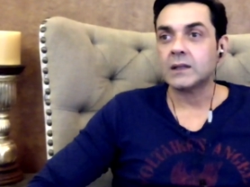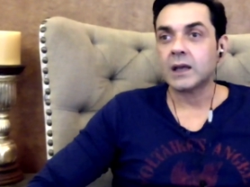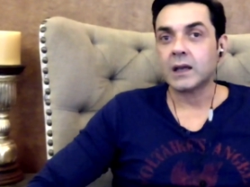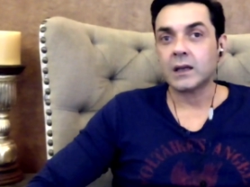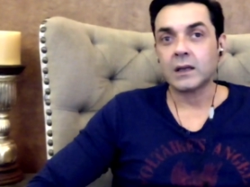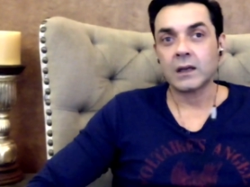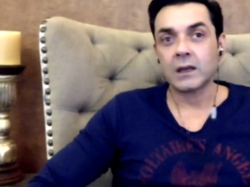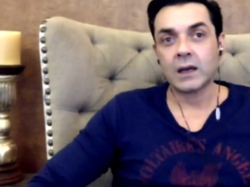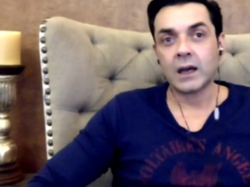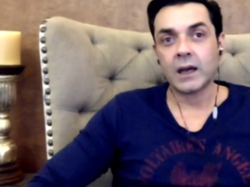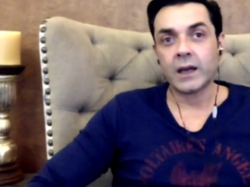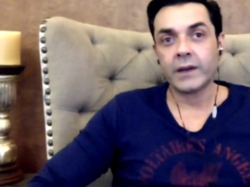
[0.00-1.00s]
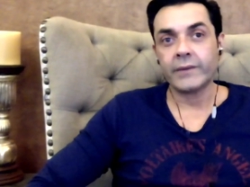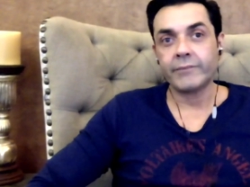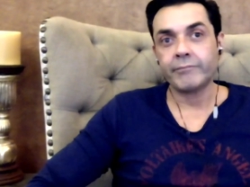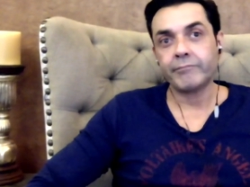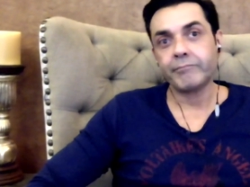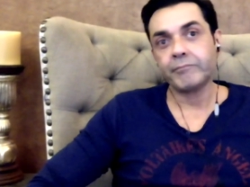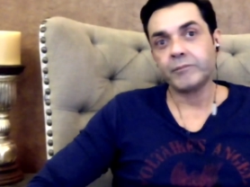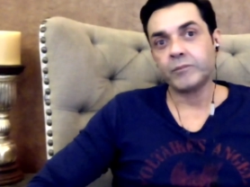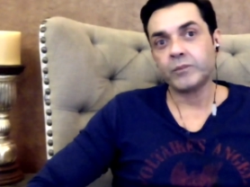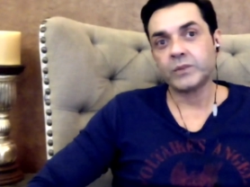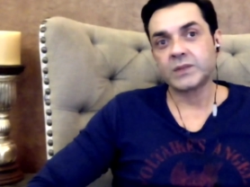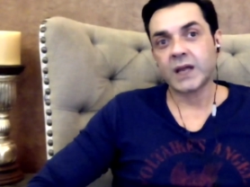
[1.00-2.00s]
then uh, i
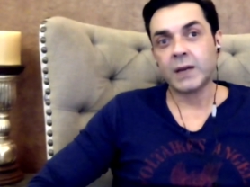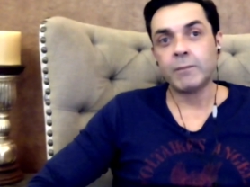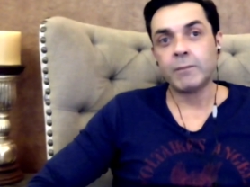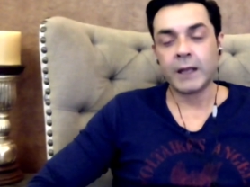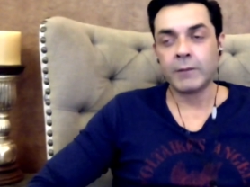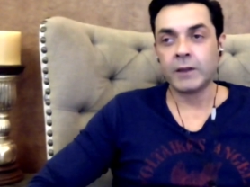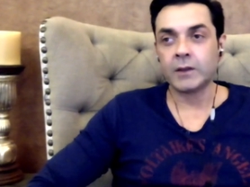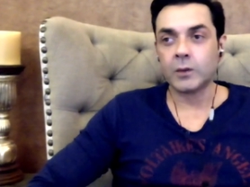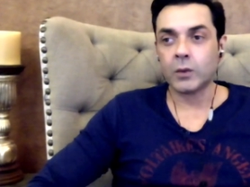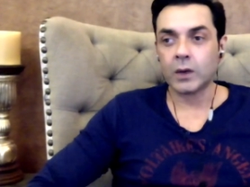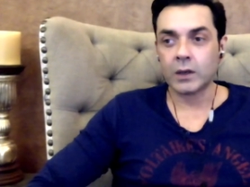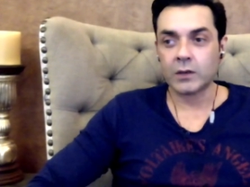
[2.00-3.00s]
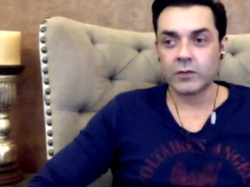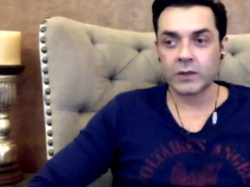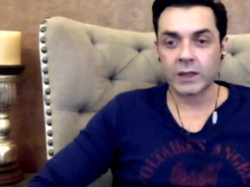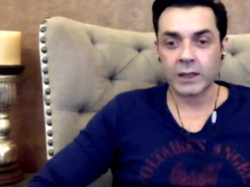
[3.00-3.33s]
started blaming the world for